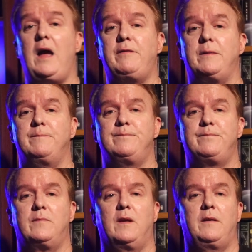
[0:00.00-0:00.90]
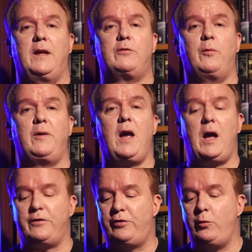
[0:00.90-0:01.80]
have it. That's what we
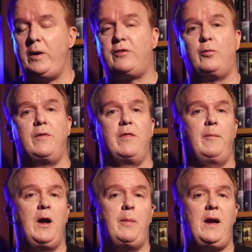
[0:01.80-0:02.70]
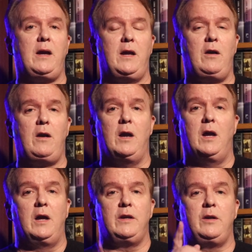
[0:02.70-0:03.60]
got. Two weeks worth of the mailbag here.
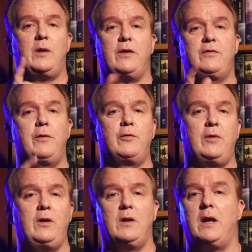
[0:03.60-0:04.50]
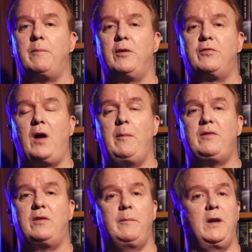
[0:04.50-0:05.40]
You guys know the drill. Light up those
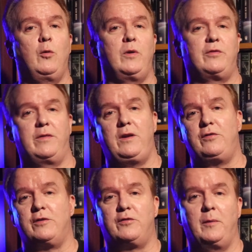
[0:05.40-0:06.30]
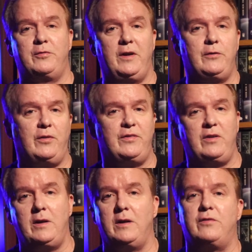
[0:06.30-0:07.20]
comments. Let me know which of these looks the most
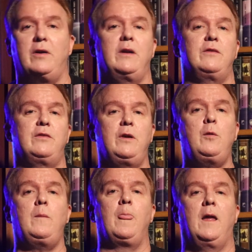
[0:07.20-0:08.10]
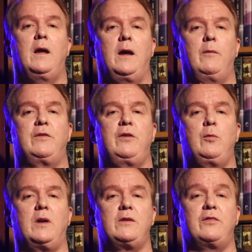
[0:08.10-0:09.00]
interesting and exciting to you, which
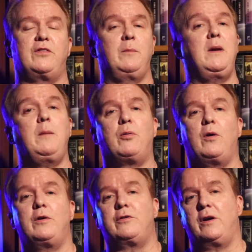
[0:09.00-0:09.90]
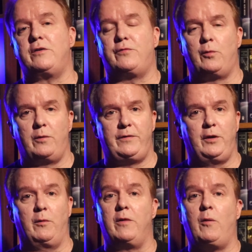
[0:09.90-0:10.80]
you would like to see me prioritize for
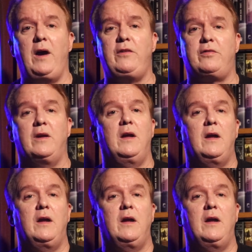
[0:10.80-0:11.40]
review. Otherwise,